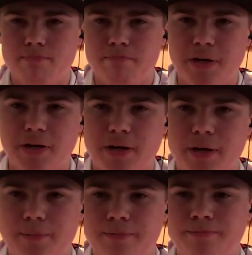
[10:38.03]
But
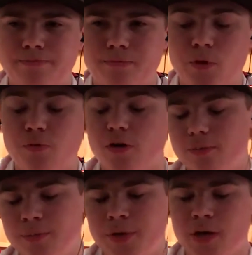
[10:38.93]
or if
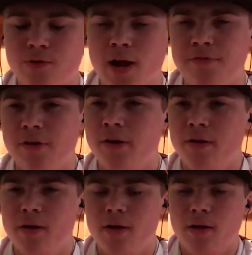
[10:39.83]
you'll get drafted.
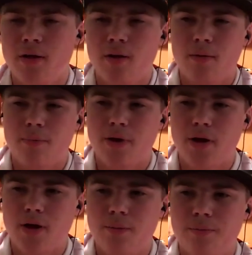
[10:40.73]
But
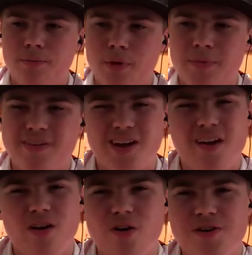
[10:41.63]
I mean, it's
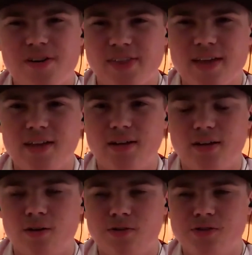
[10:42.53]
kind of hard to think
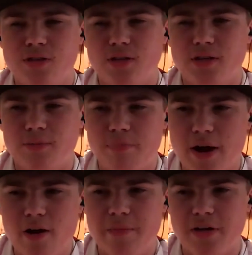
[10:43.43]
or to
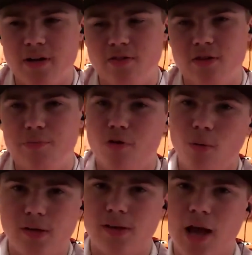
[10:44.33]
compare because the Pro
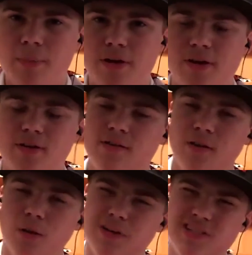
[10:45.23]
League lobby is a
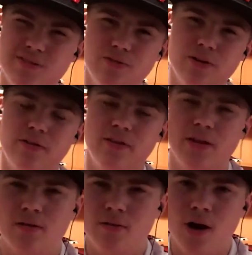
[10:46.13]
little bit different
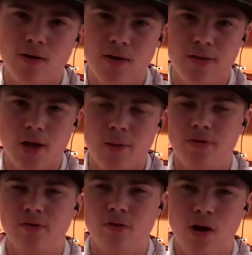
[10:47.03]
than online
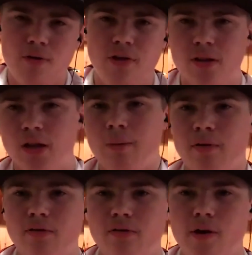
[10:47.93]
lobbies or offline
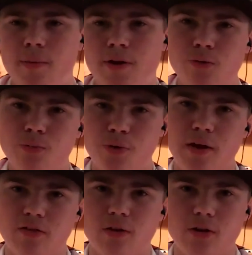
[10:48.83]
lobbies. So I mean, you'll
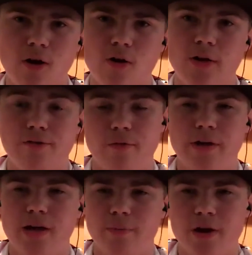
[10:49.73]
practice the car. Like for
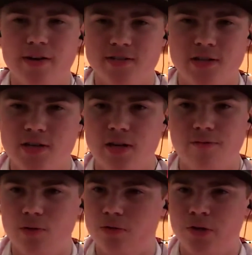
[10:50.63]
me, I practice Indy. It
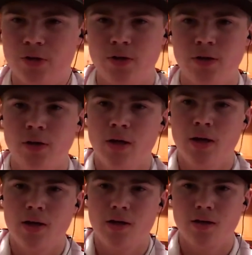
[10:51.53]
feels good. A
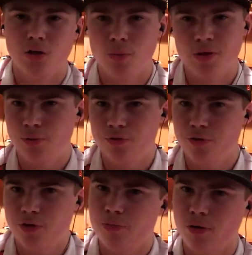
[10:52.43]
little bit looser
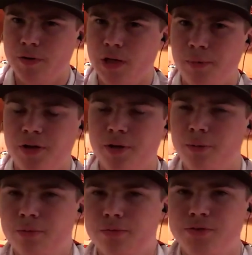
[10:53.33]
in the Pro League lobby though.
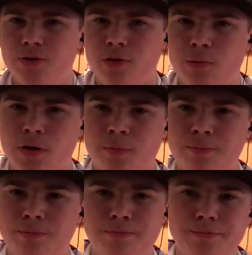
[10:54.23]

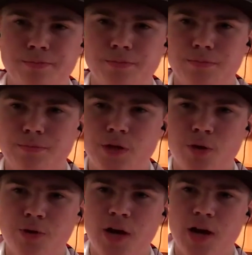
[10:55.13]
So
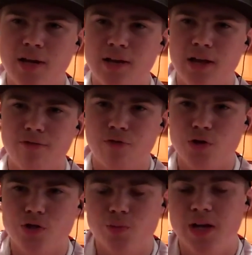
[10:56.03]
you kind of get that
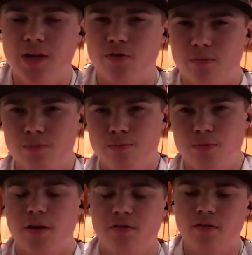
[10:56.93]
first. We get some
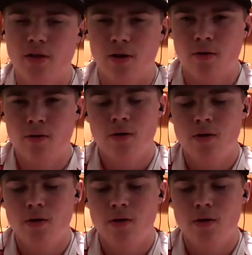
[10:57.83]
practice in there.